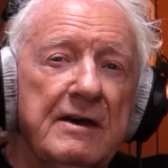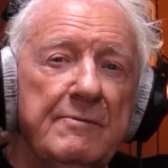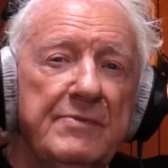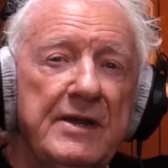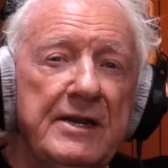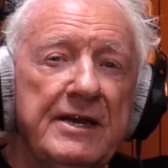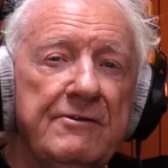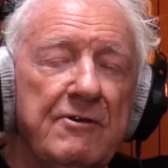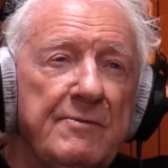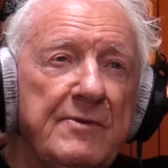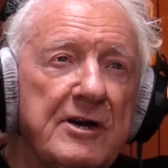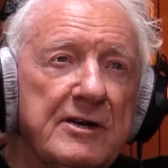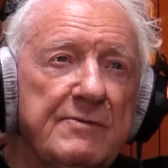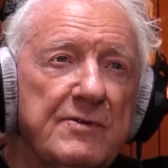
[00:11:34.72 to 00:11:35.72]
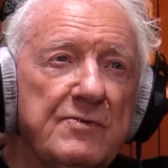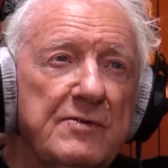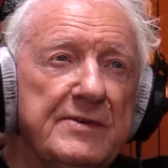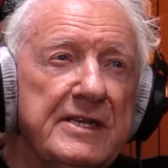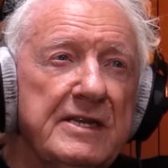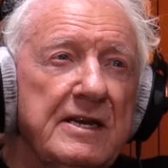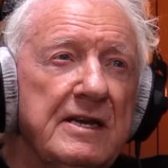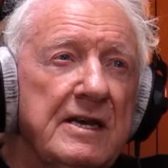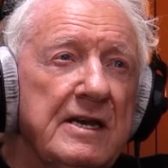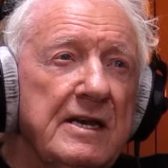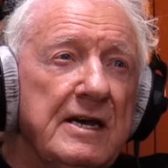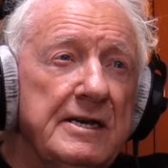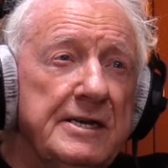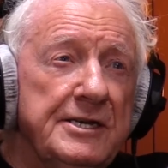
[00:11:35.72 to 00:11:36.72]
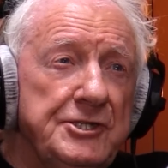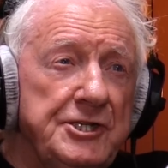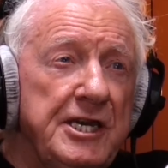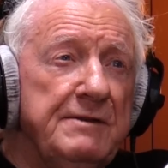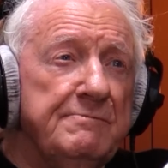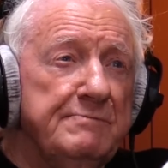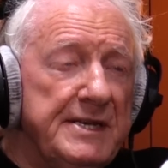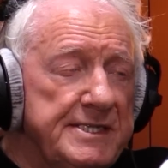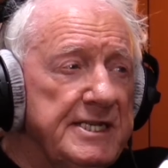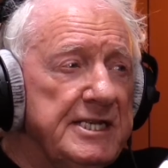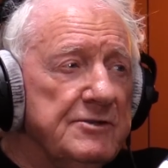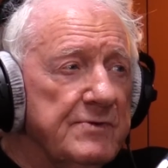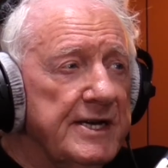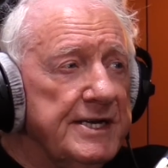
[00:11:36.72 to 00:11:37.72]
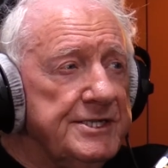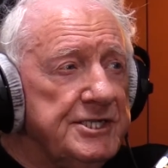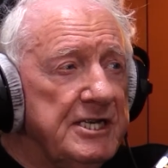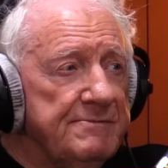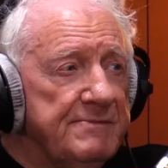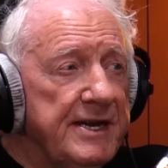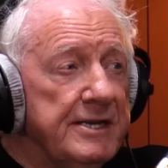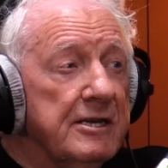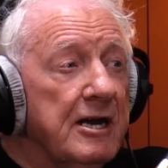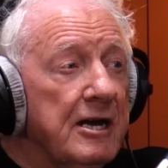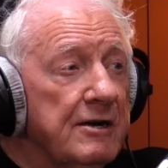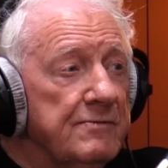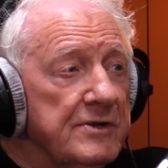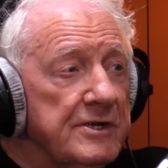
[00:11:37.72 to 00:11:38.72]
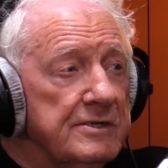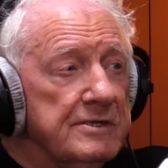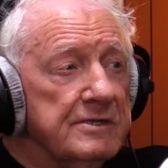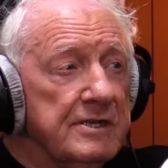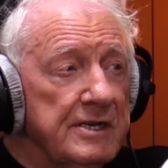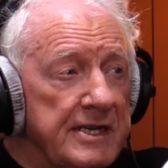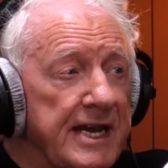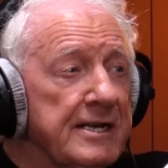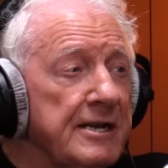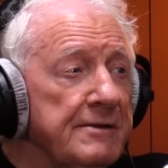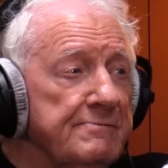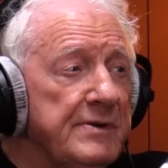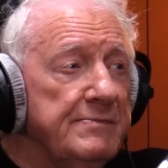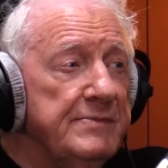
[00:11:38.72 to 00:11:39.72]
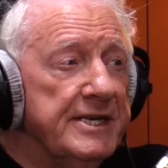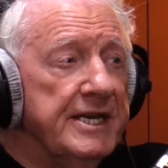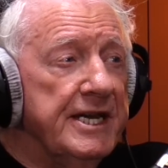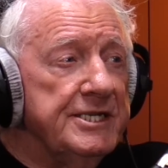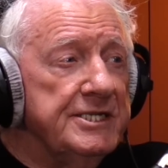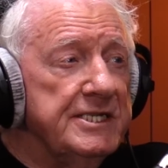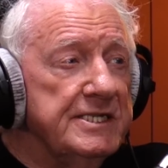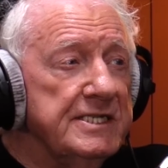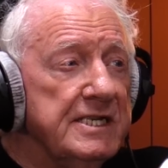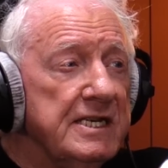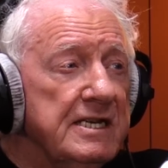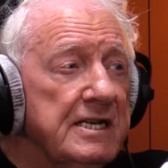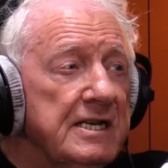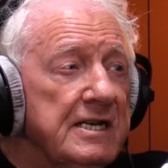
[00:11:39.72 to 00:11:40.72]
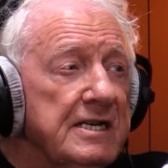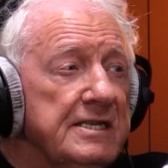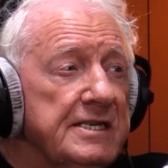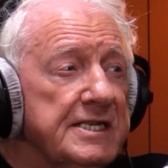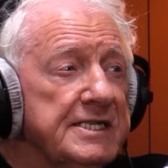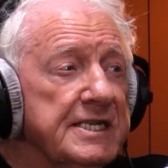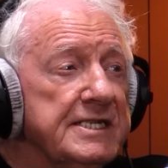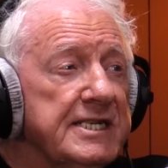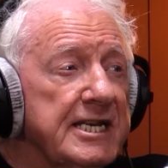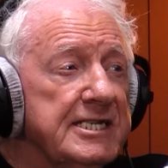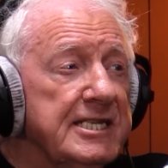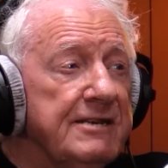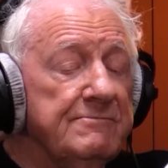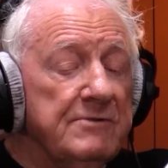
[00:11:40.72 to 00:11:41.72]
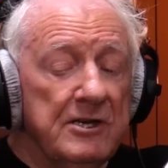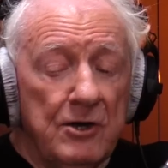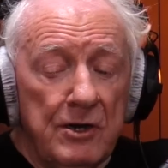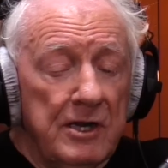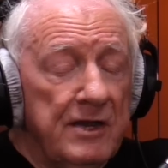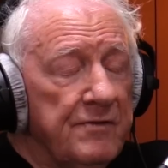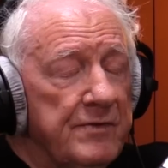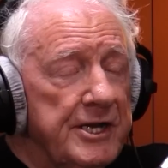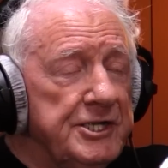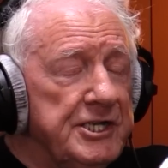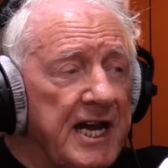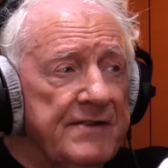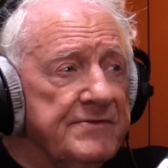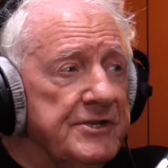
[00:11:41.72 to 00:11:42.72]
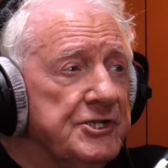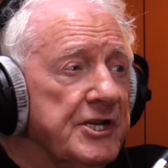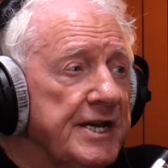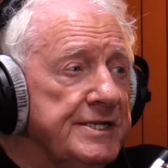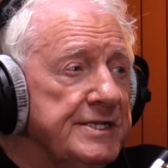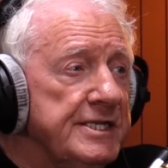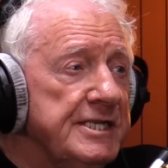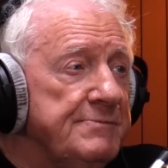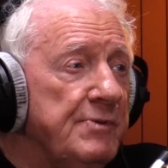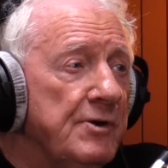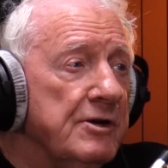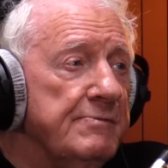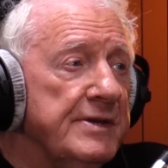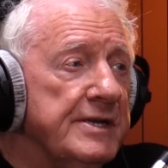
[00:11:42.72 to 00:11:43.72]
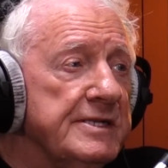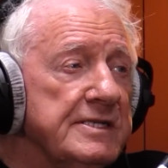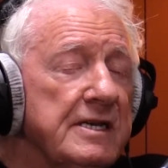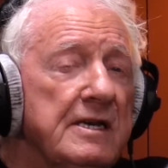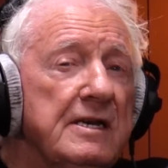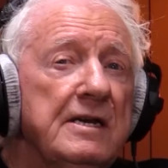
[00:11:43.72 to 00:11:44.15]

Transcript: Brilliant, remarkable woman. And she, business-wise, she made CoOp World and Angling Publications the success they were, all of which I have to trace in this book because